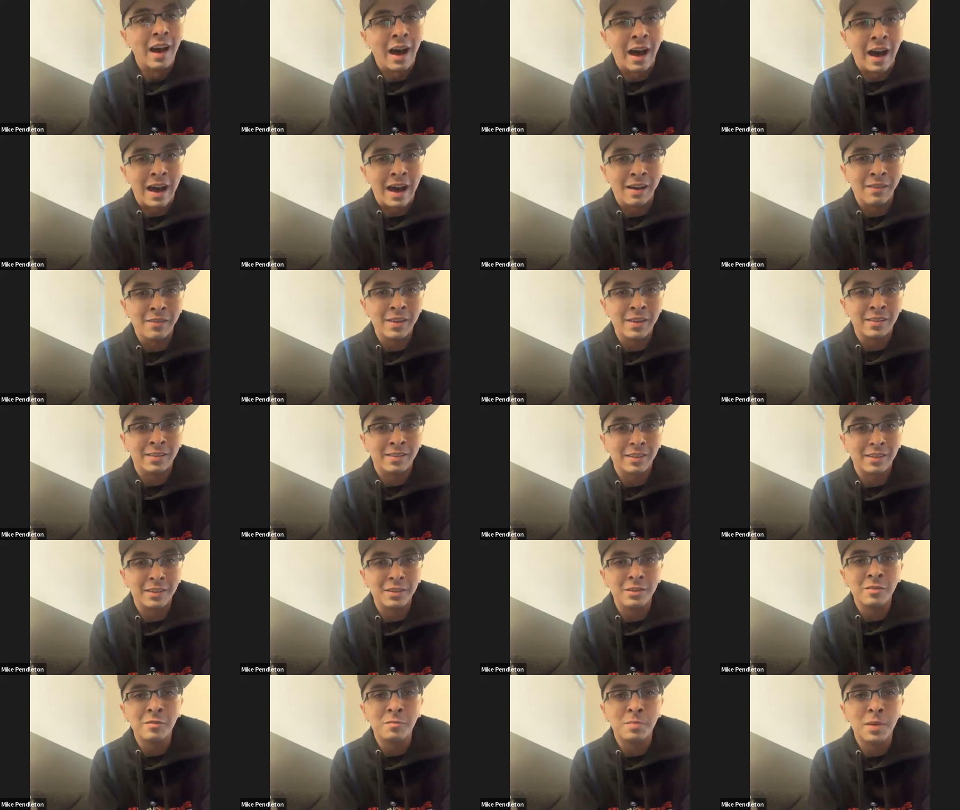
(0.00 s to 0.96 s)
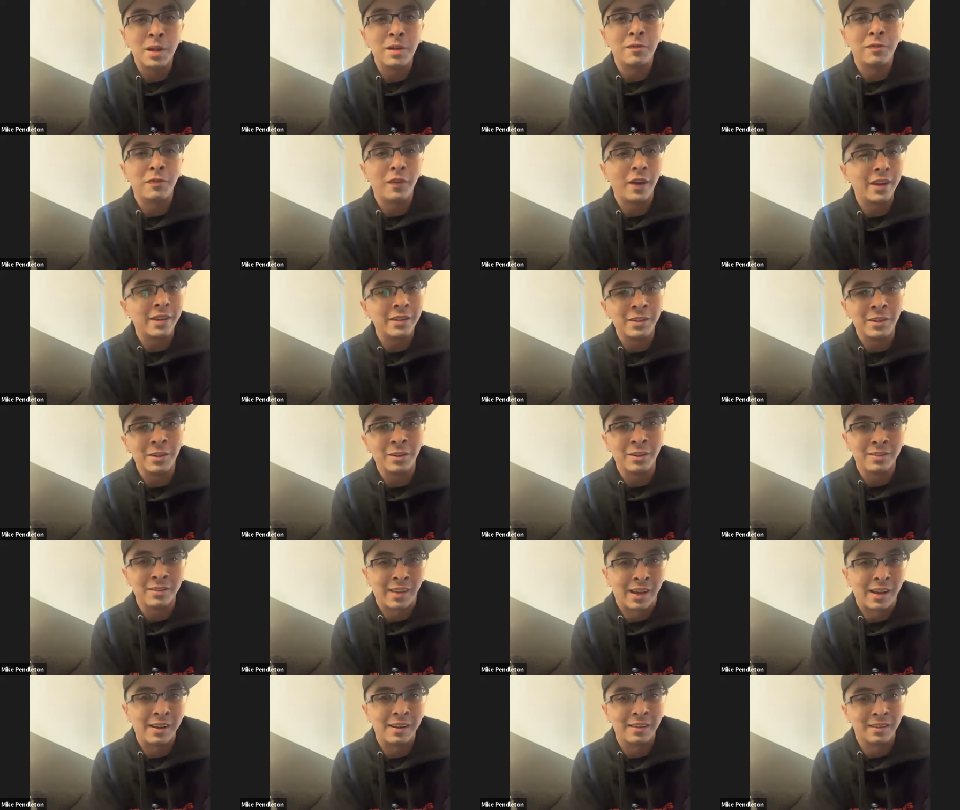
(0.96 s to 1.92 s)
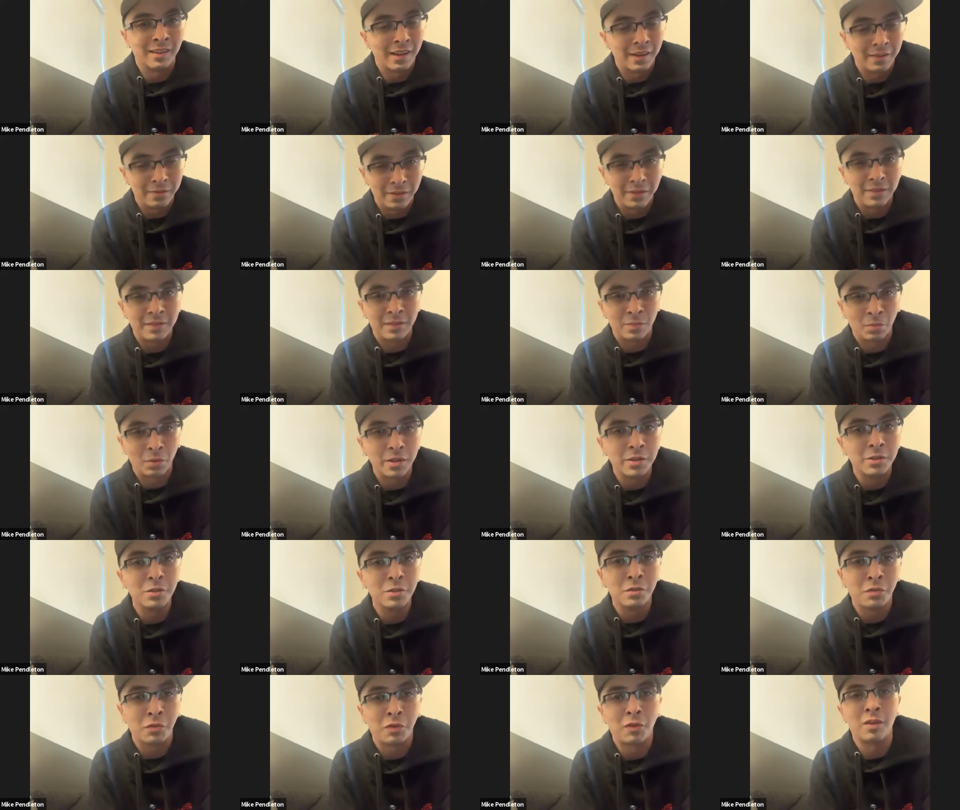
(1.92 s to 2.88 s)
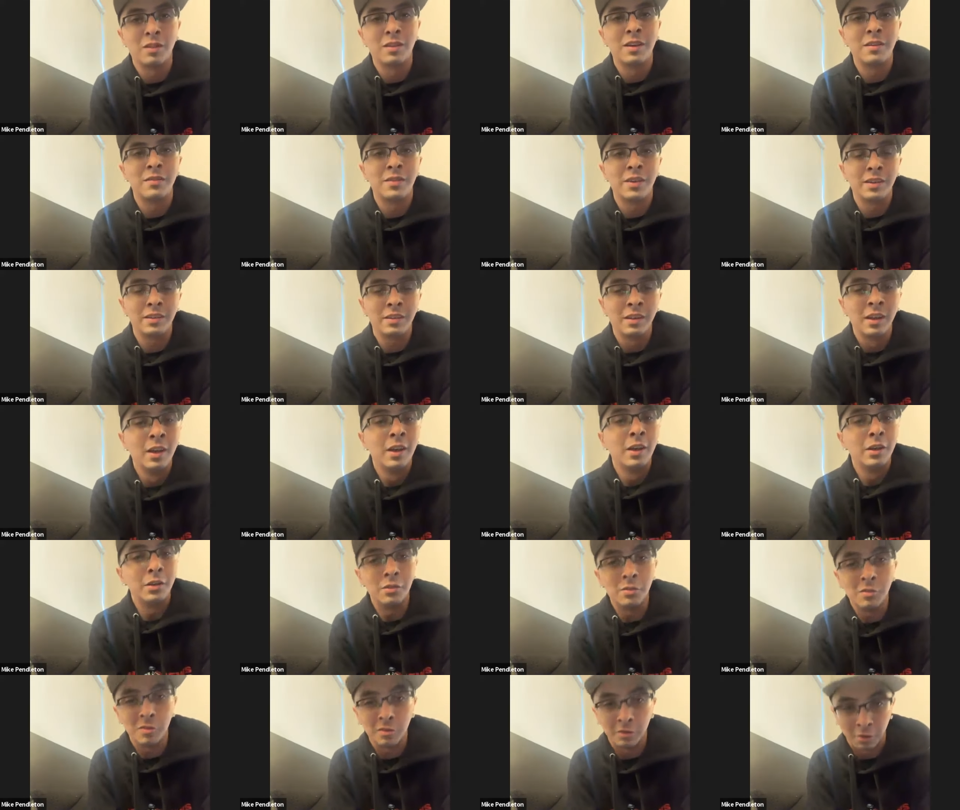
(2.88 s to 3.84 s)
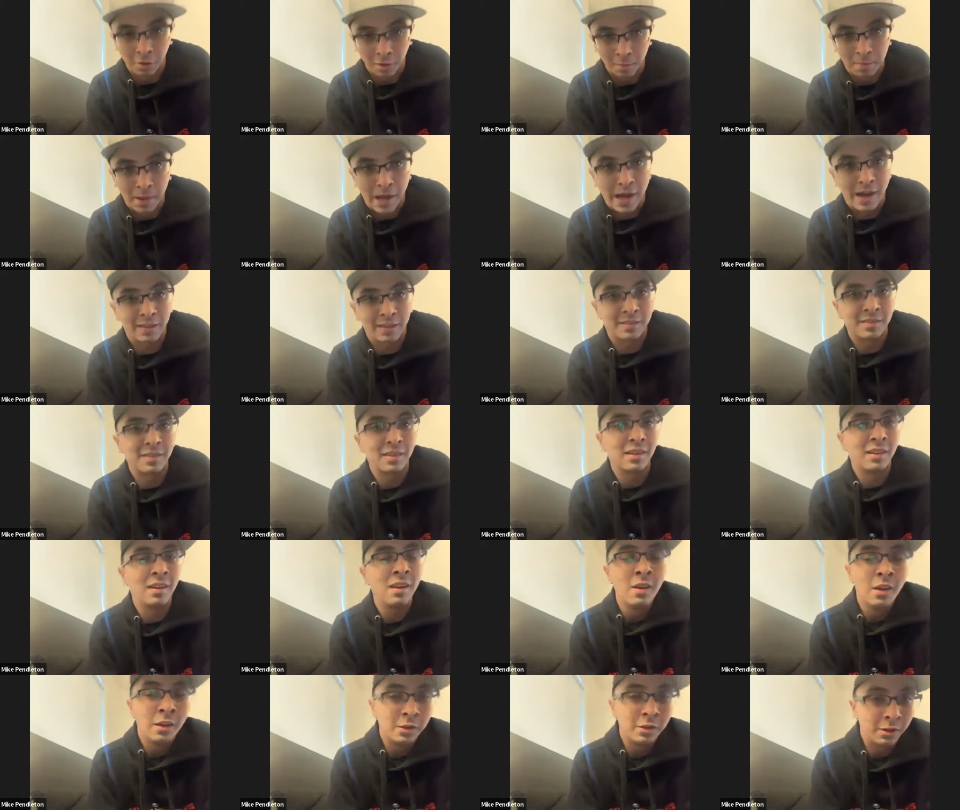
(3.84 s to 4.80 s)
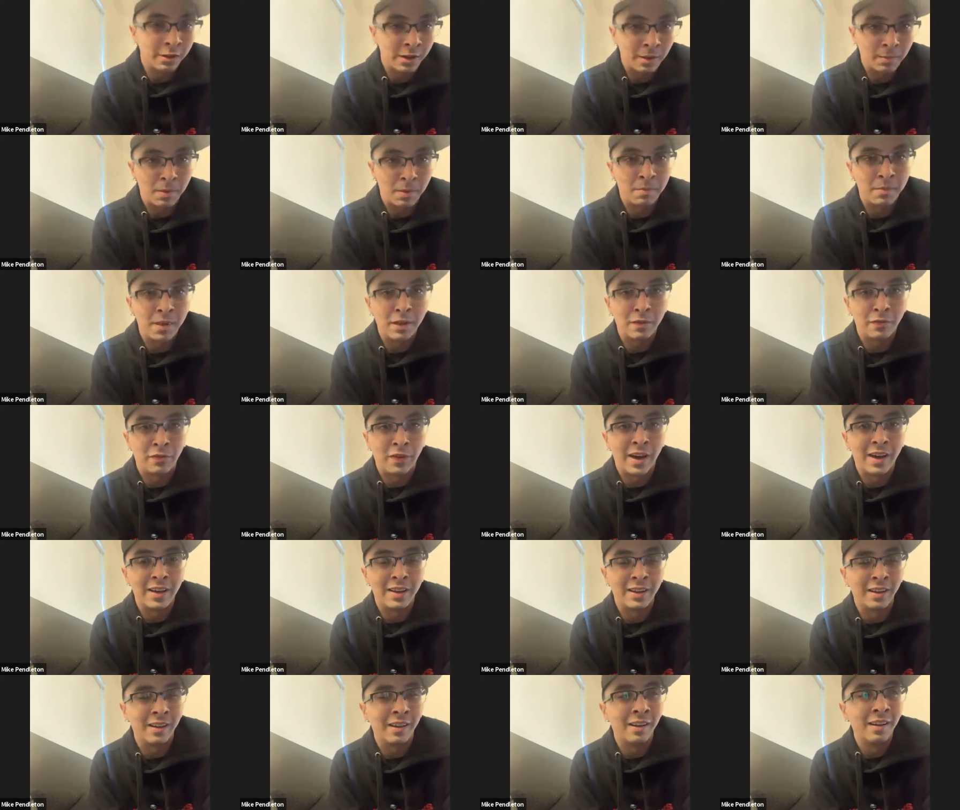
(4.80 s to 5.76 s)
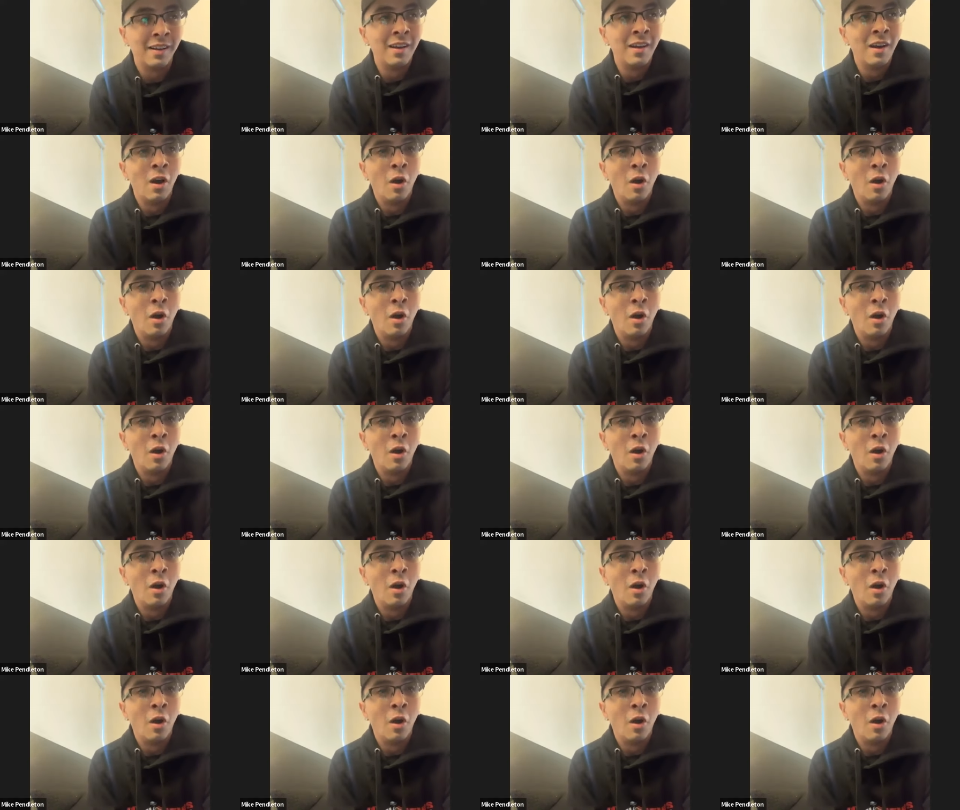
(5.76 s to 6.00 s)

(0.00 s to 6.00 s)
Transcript: Obviously, you've been fighting your entire life. It's what you do for a living. You're a boxer. You're an MMA fighter.